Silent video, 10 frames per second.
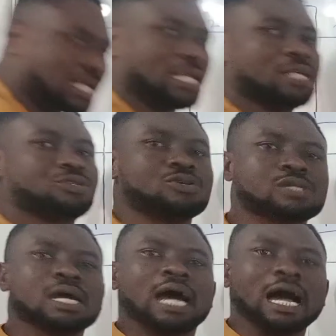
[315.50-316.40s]

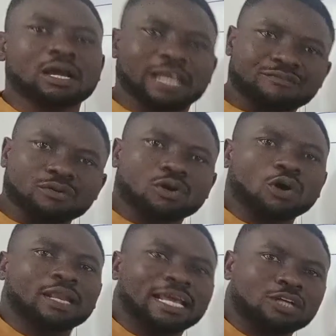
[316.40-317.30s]
electrons, are therefore
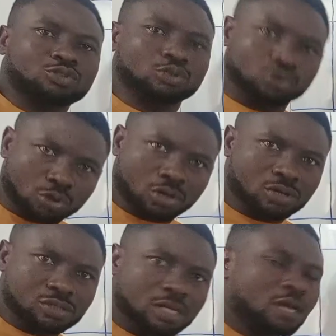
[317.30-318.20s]
called electron
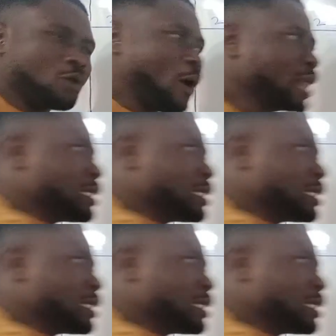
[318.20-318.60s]
donors, while